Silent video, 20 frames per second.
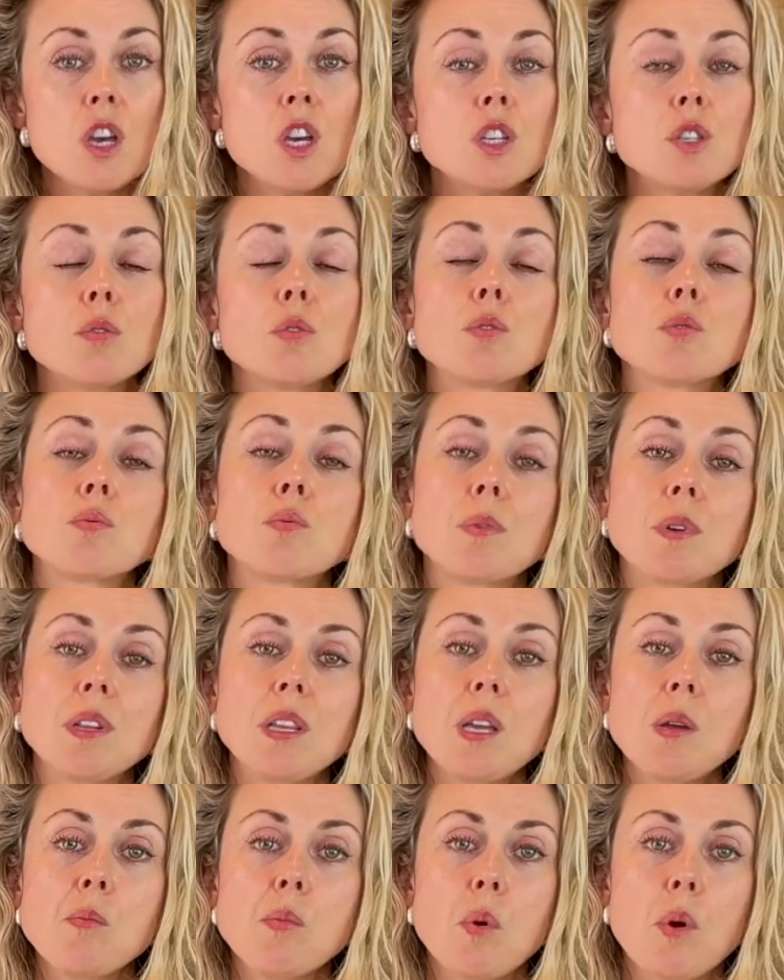So it's
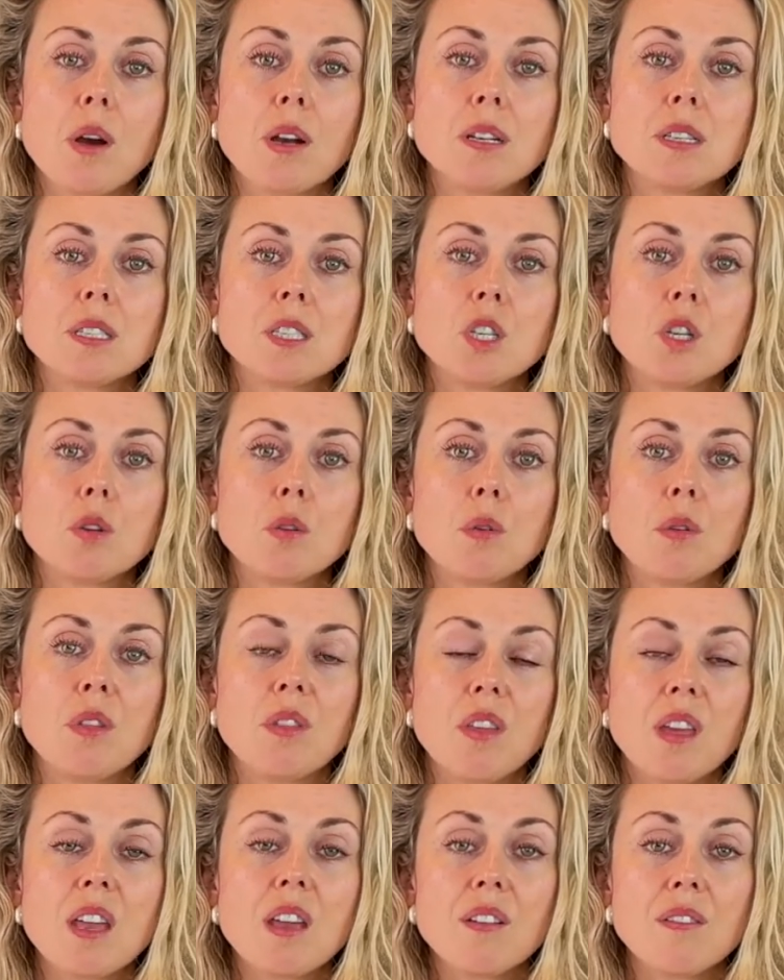really important to
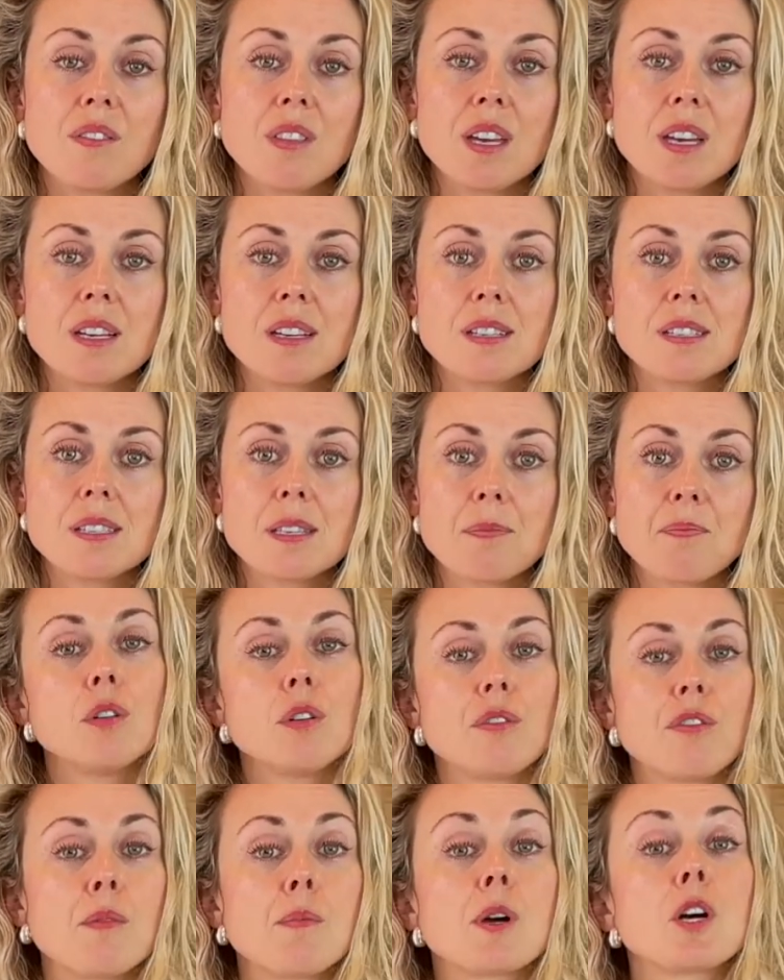think of this
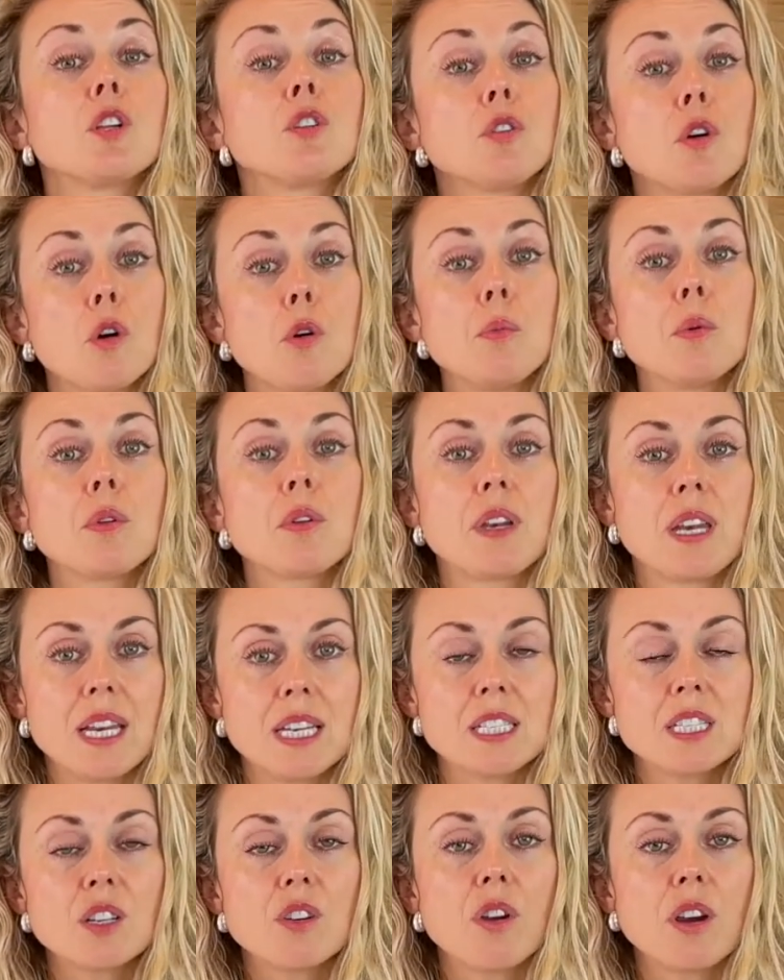from a global and
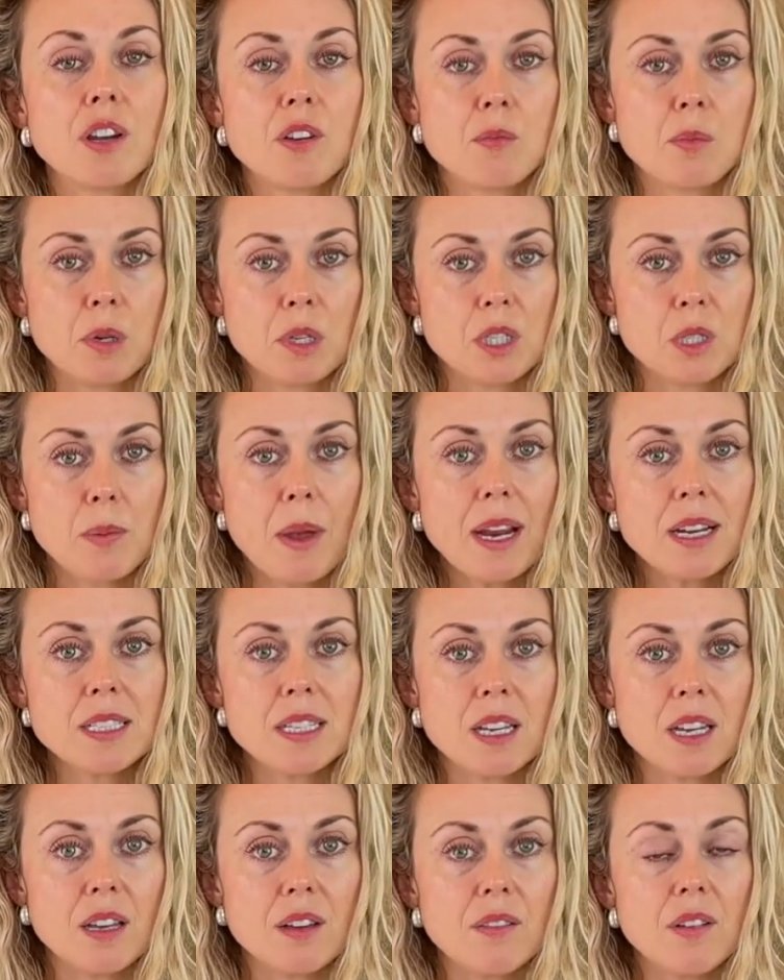integrated
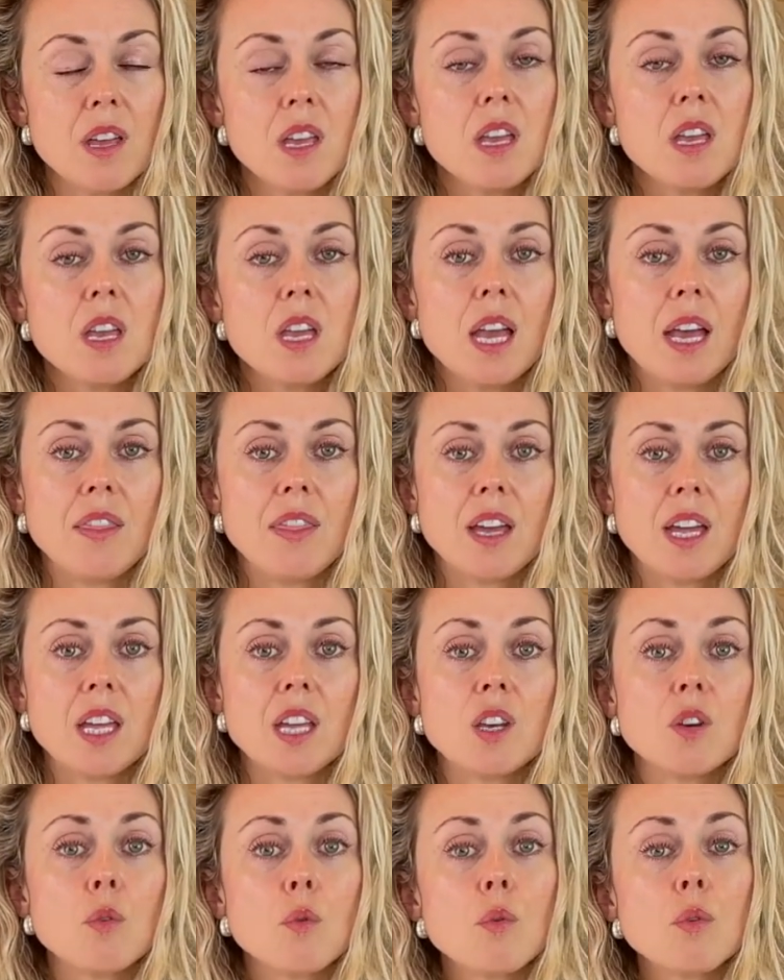perspective, and that
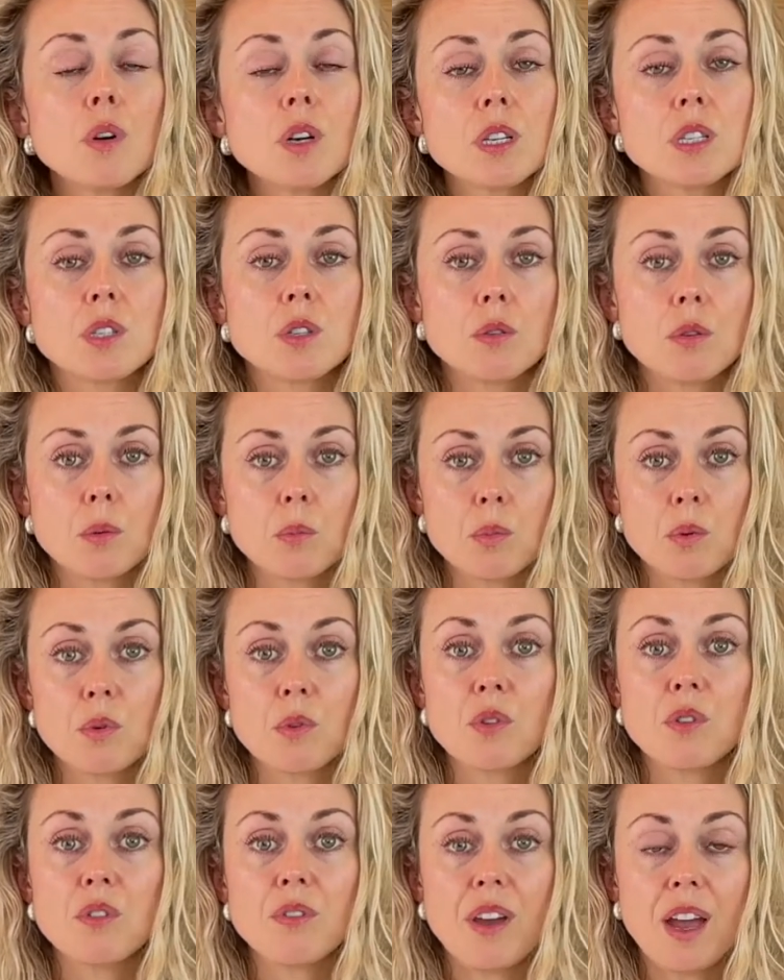in order to
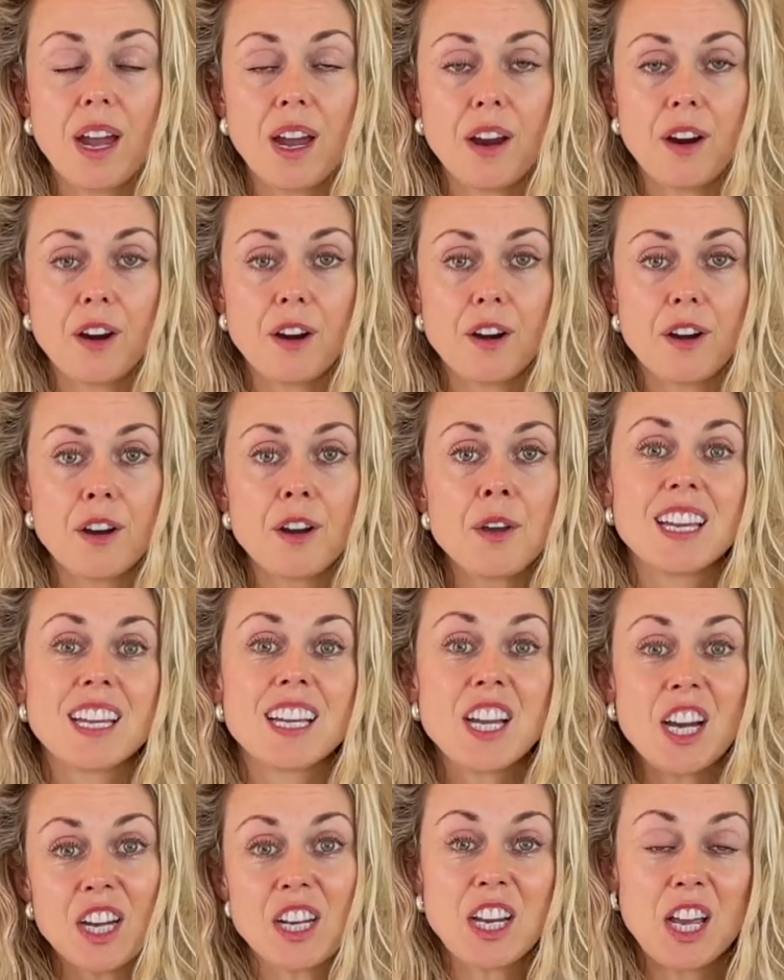improve our
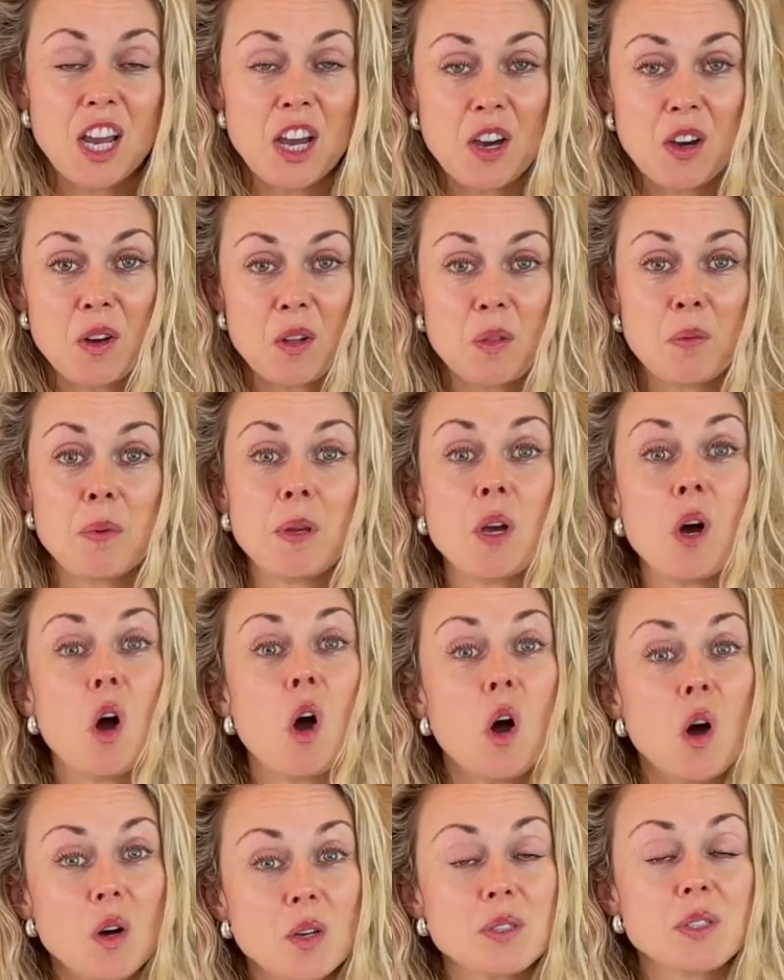gut health, we
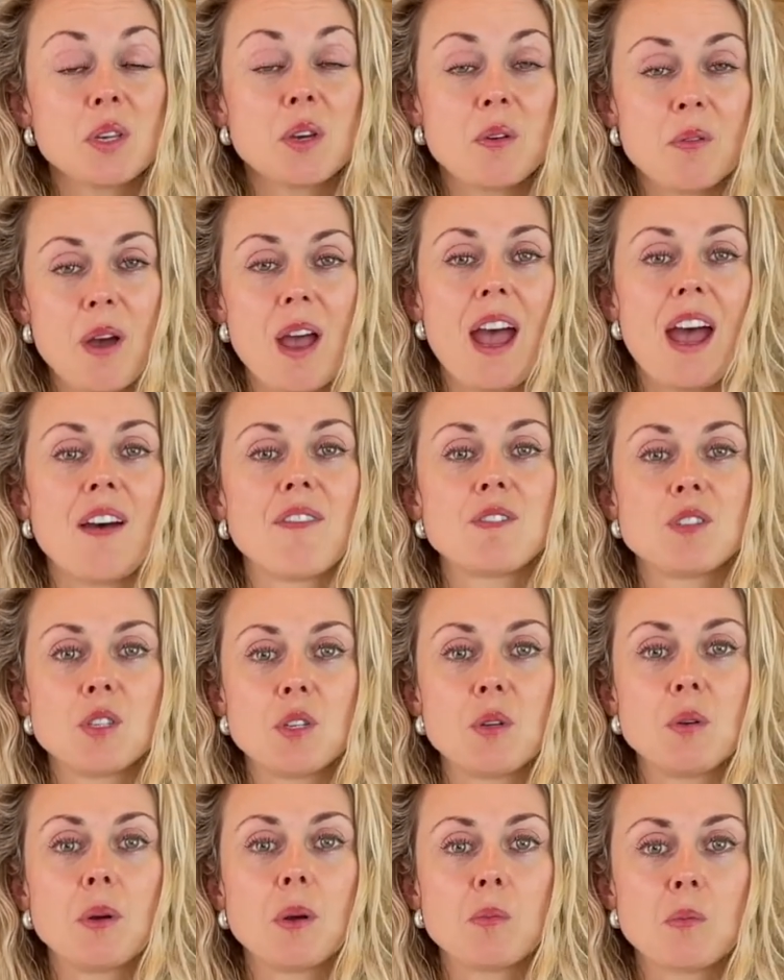also have
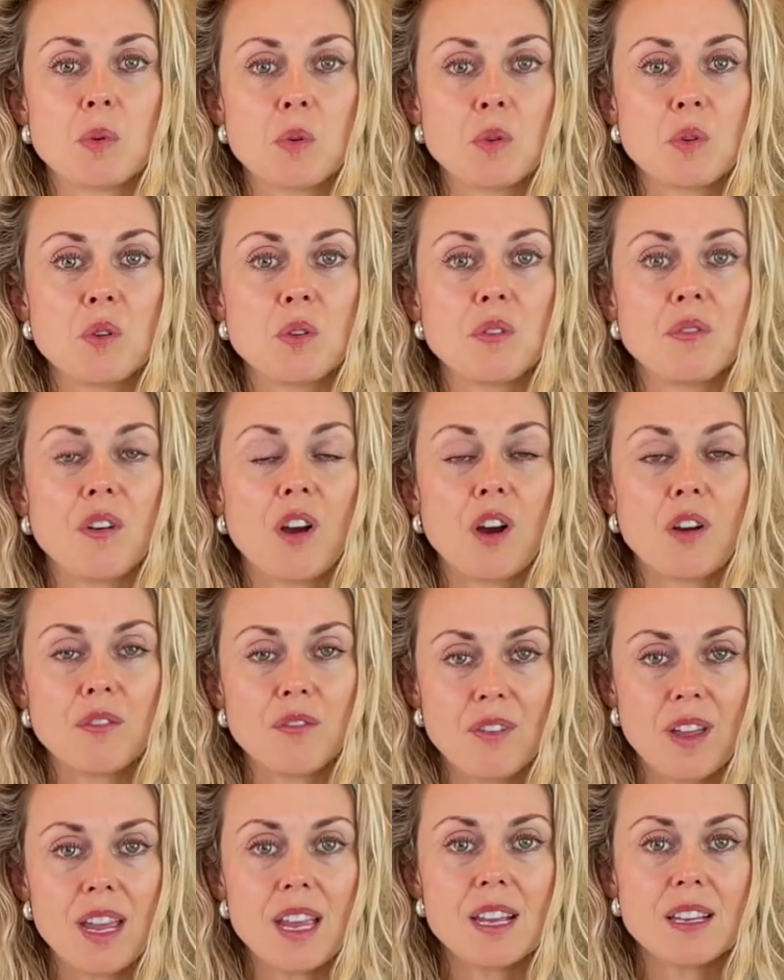to improve our
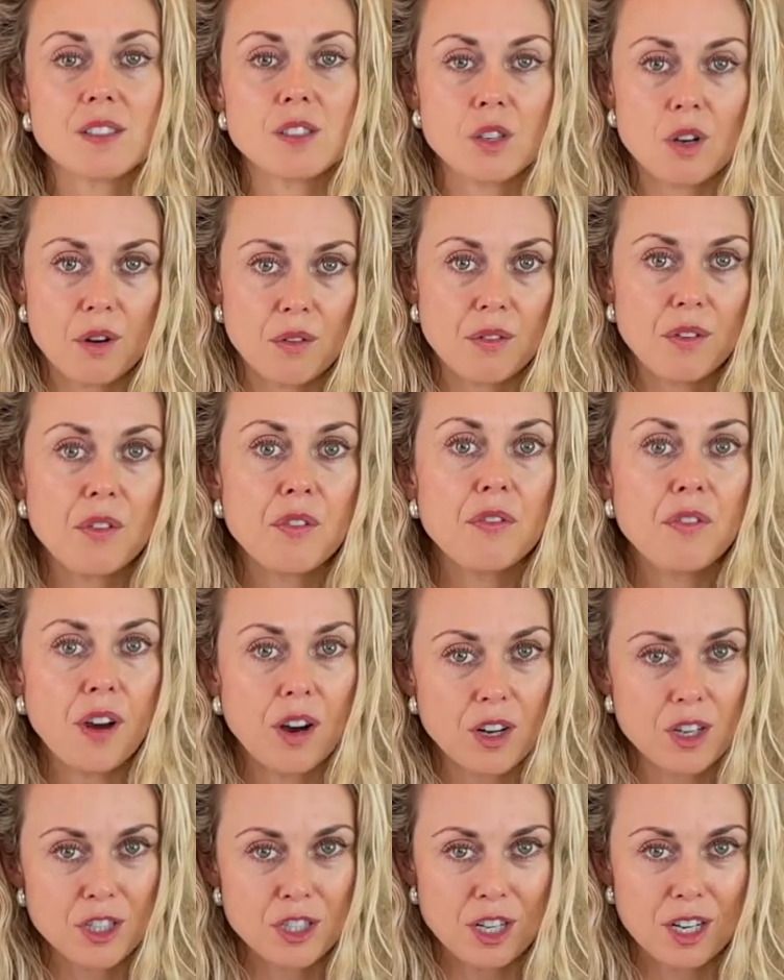vagus nerve
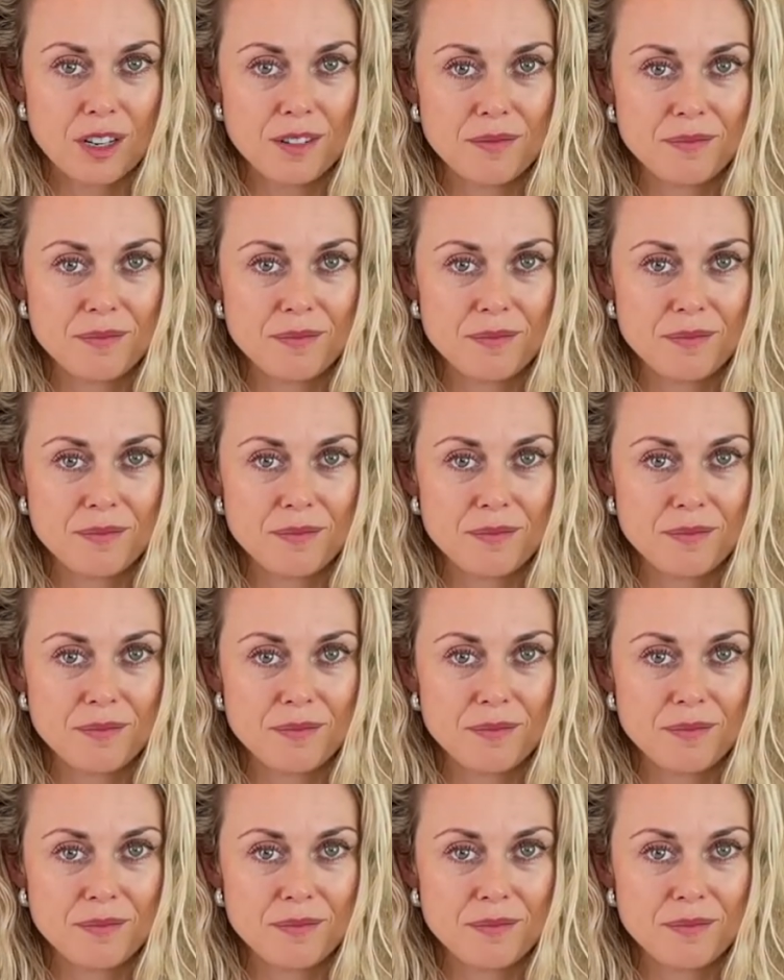function.